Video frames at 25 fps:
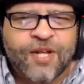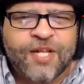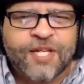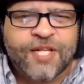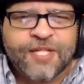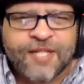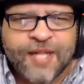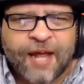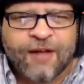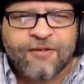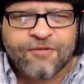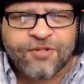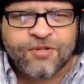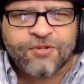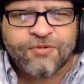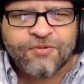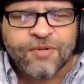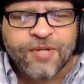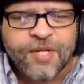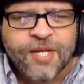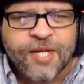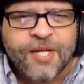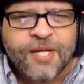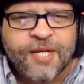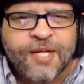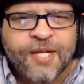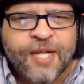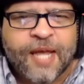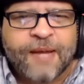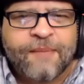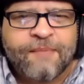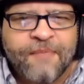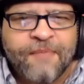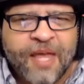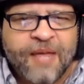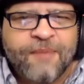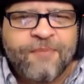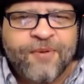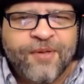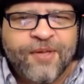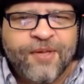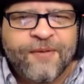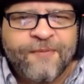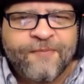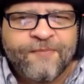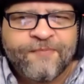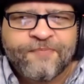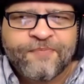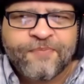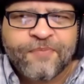reached out to, like
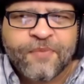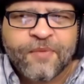maybe